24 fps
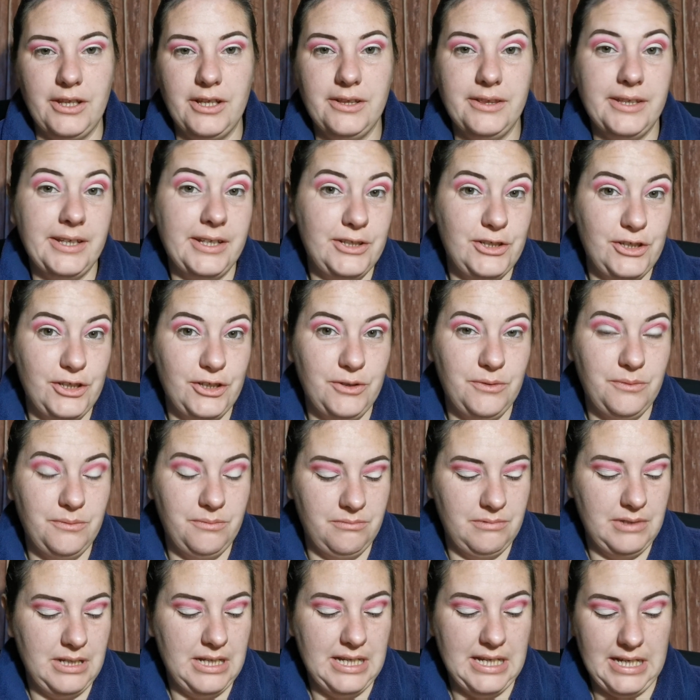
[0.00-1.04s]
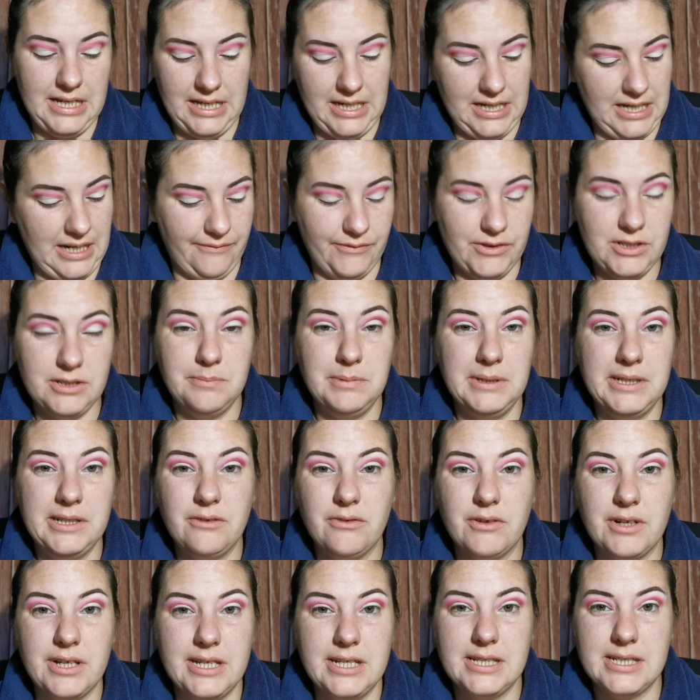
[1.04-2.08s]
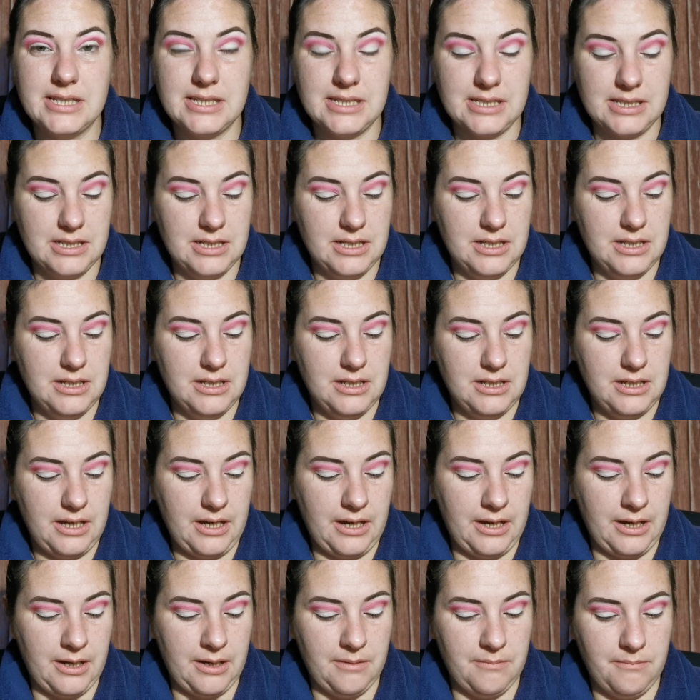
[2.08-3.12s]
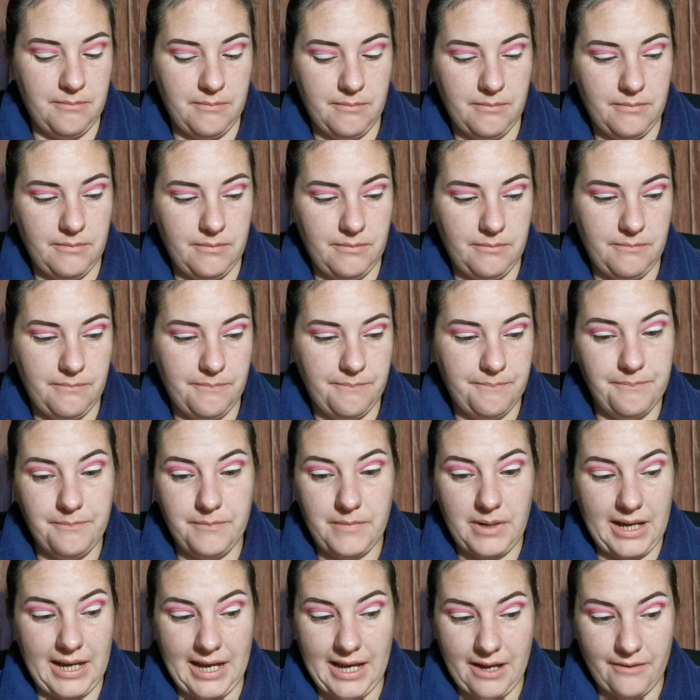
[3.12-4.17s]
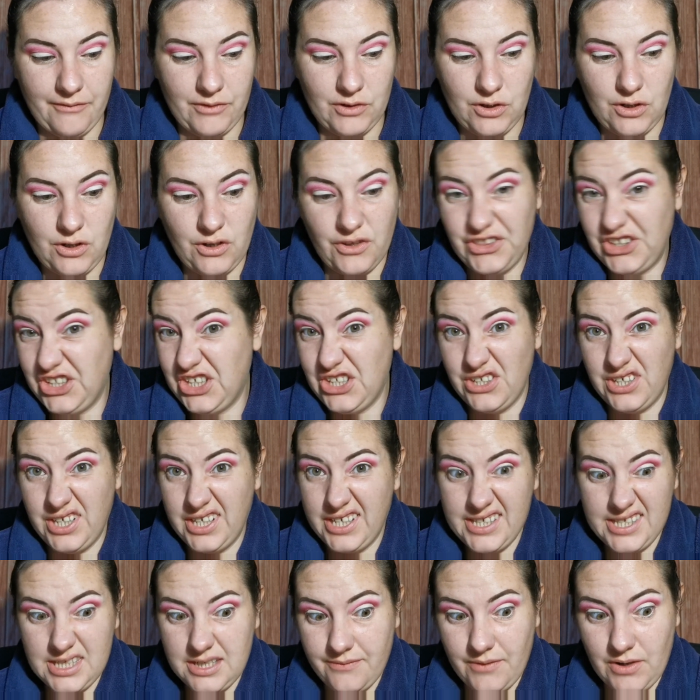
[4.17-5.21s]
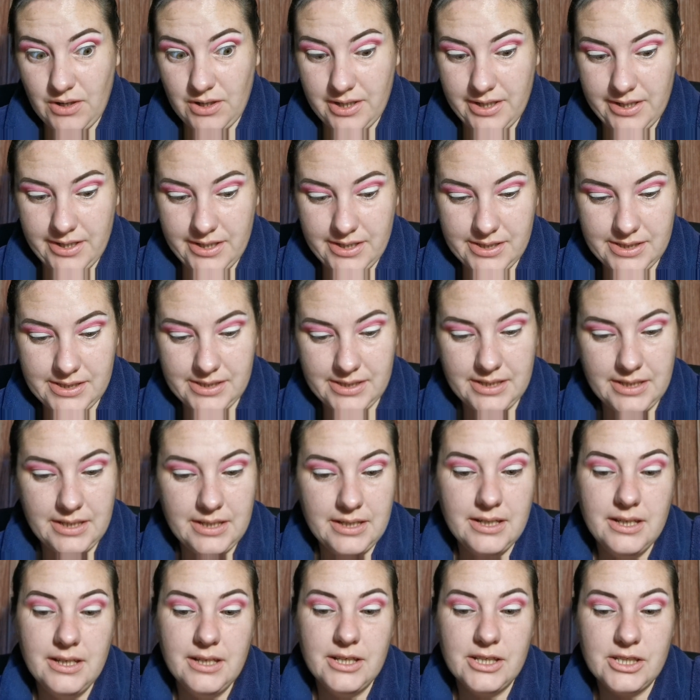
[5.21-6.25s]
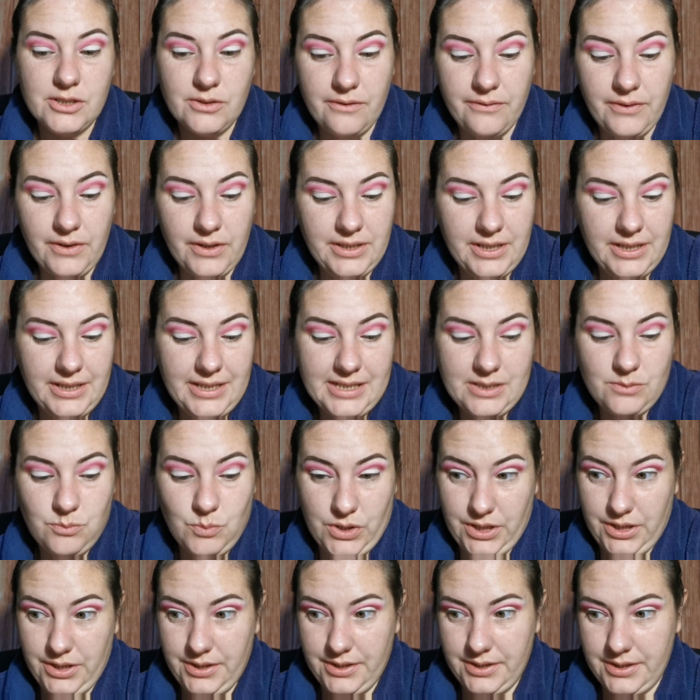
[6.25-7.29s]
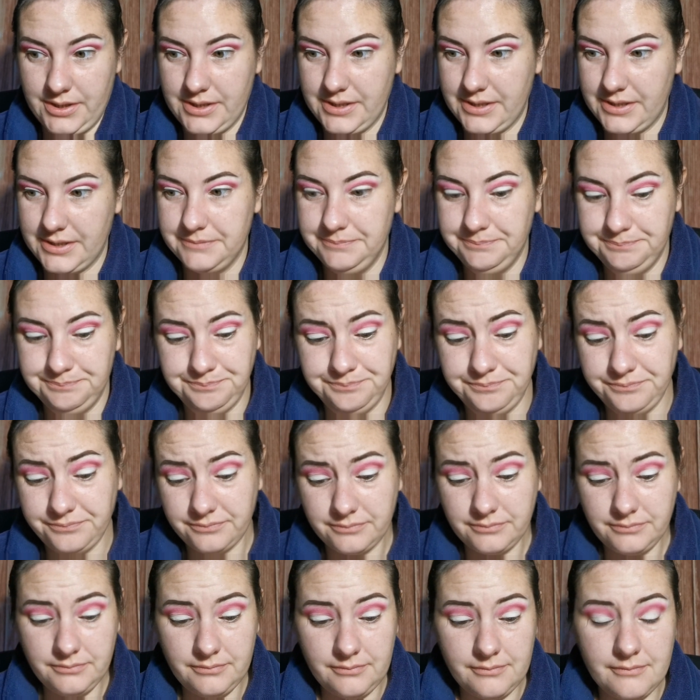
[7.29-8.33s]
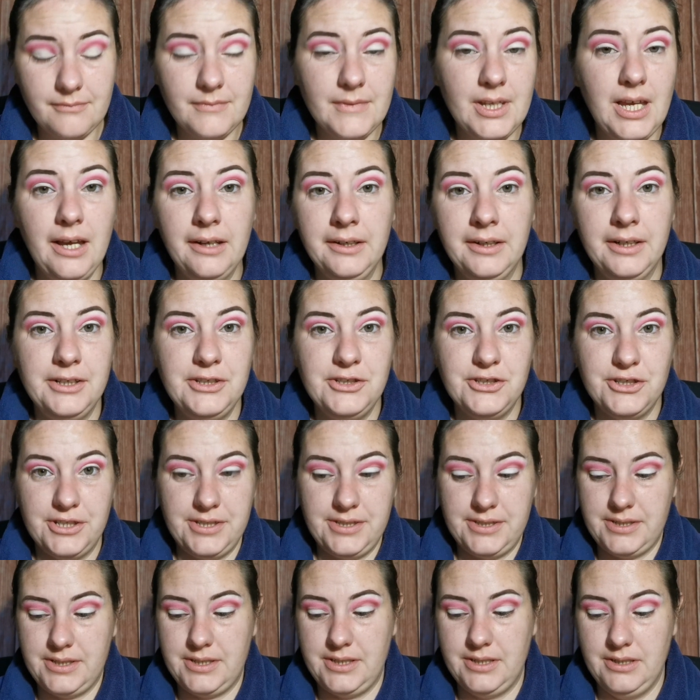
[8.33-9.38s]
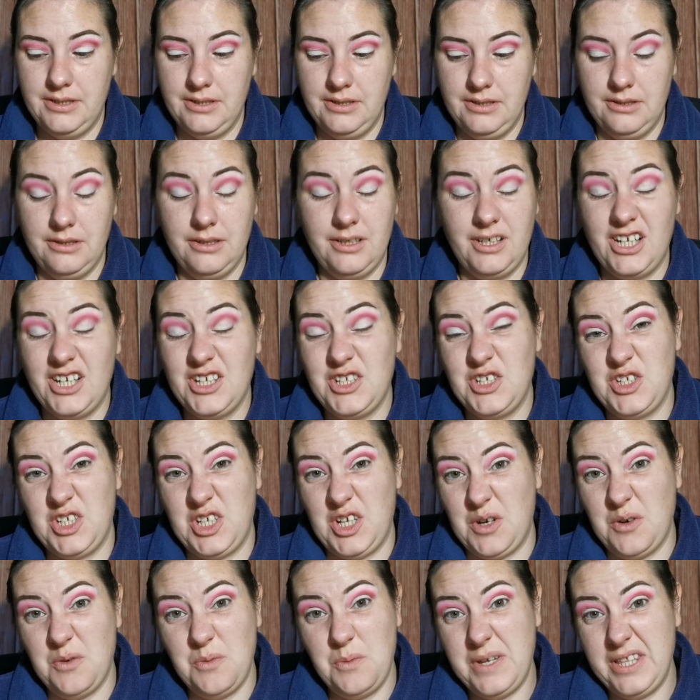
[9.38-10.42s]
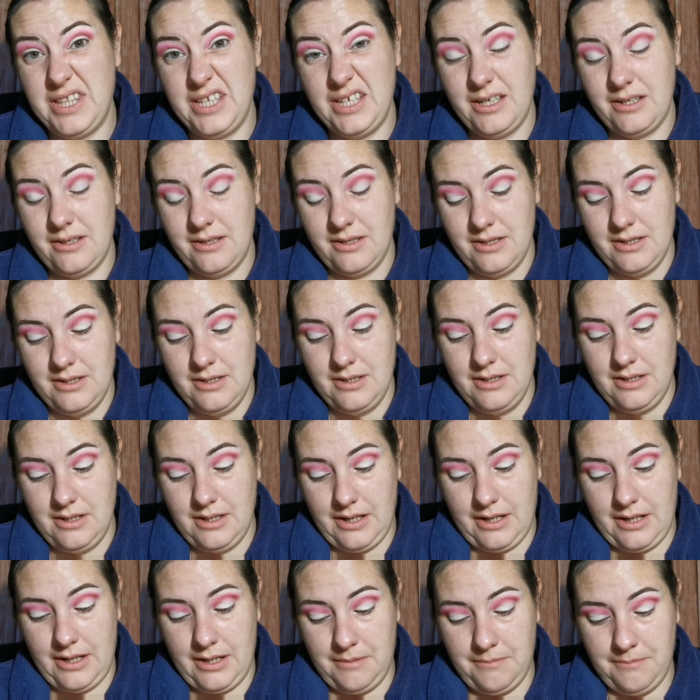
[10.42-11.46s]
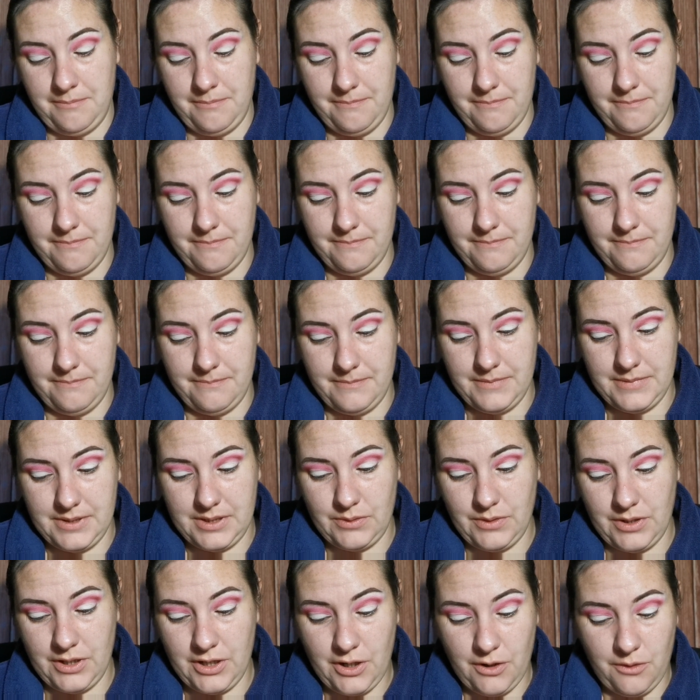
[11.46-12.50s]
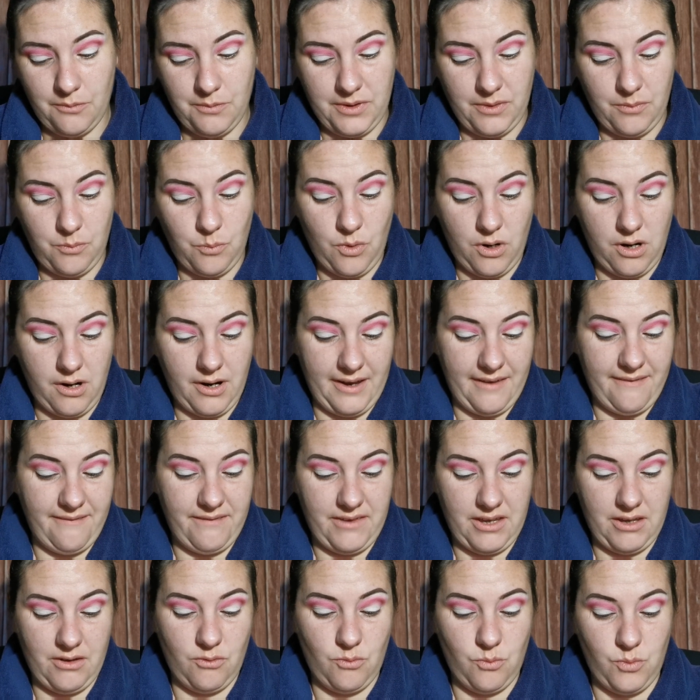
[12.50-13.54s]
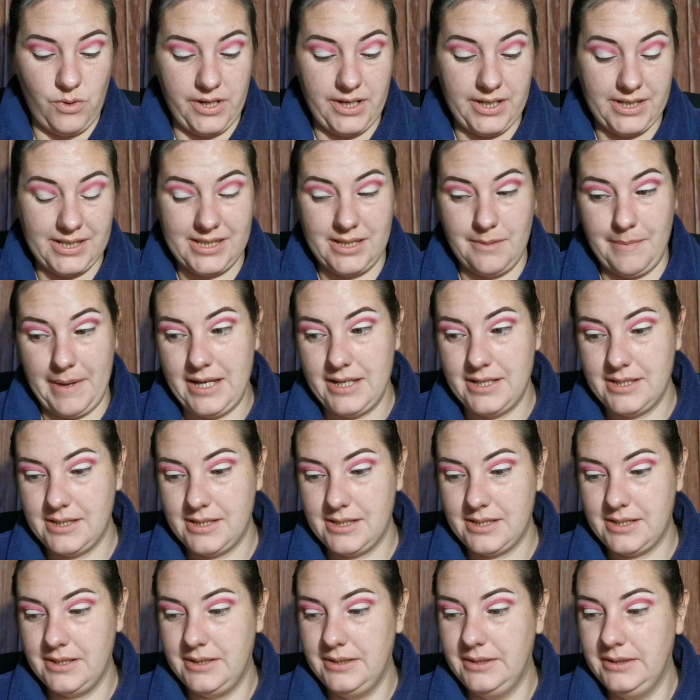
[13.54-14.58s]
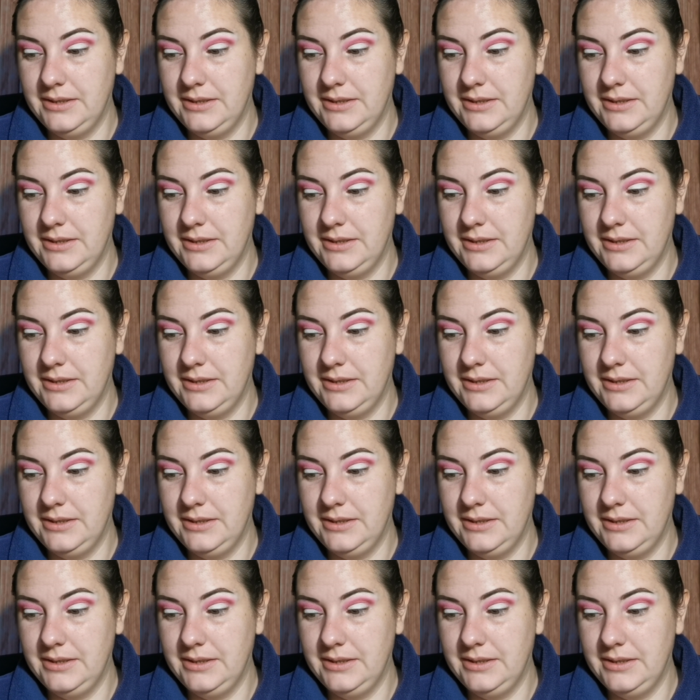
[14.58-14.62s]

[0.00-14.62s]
they do inevitably crease. I haven't got the youngest of eyes, so I find that this works, and I just go with it. So I go with what I feel works the best.